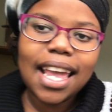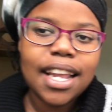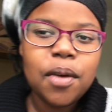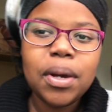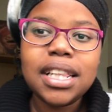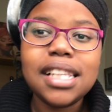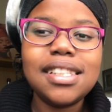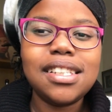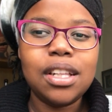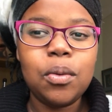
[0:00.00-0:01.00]
anyone that
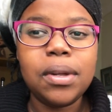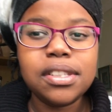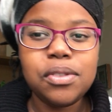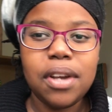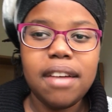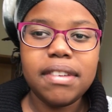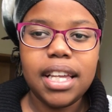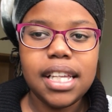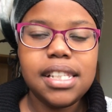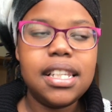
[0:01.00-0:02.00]
still wants to have
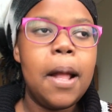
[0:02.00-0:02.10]
kids,